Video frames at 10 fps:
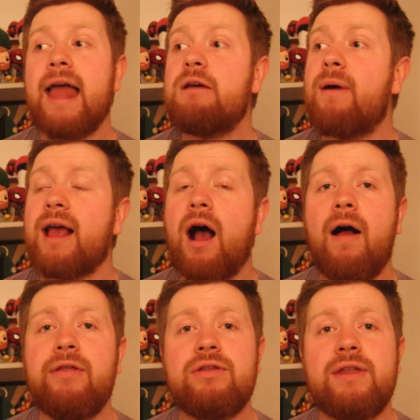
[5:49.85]
Anyway,
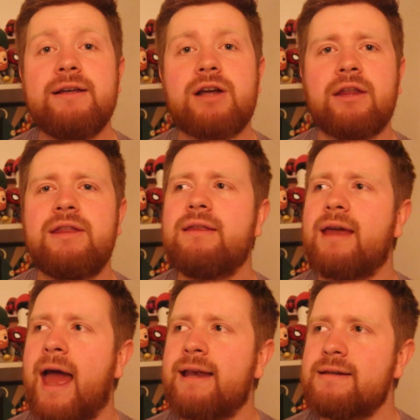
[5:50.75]
other things, I think
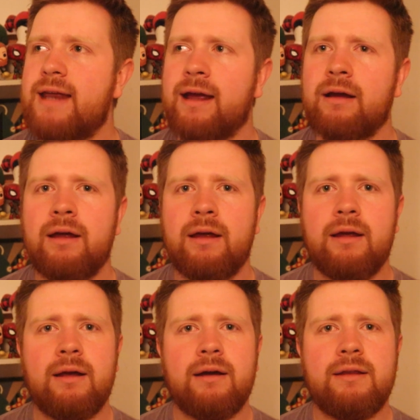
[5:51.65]
the ending,
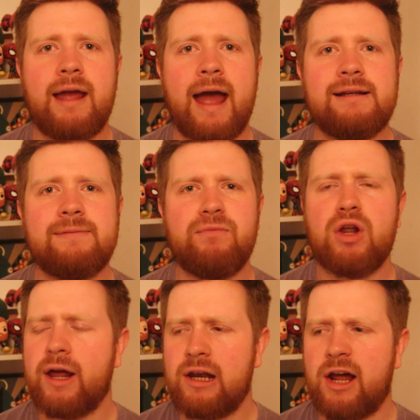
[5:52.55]

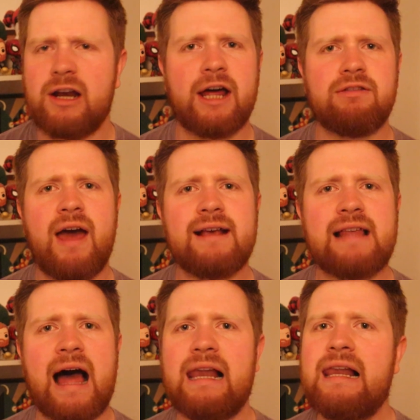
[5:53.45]
like
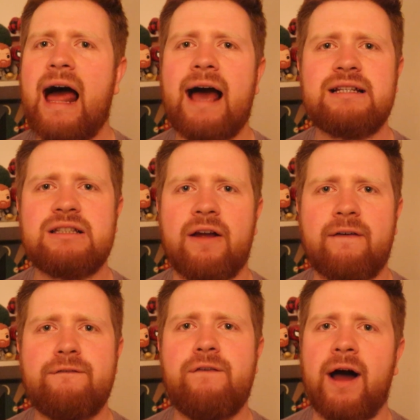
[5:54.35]
there's that last,
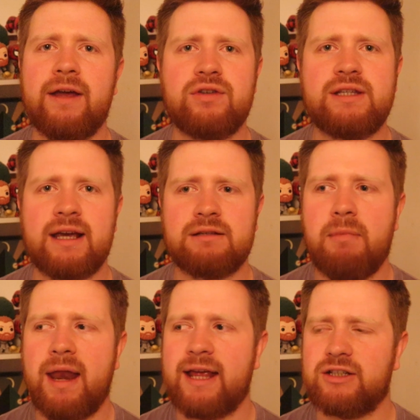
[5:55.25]
5-6
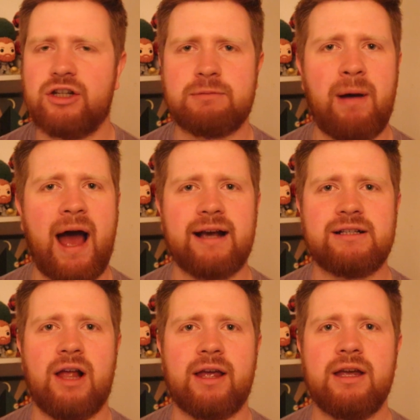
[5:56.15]
minutes, it just
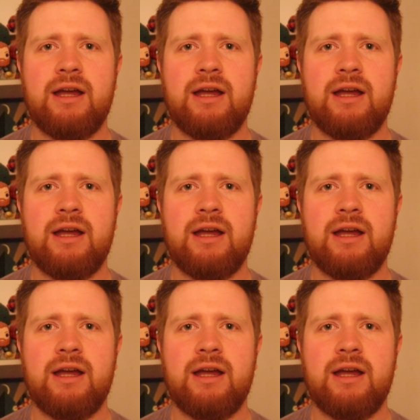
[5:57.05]
packs,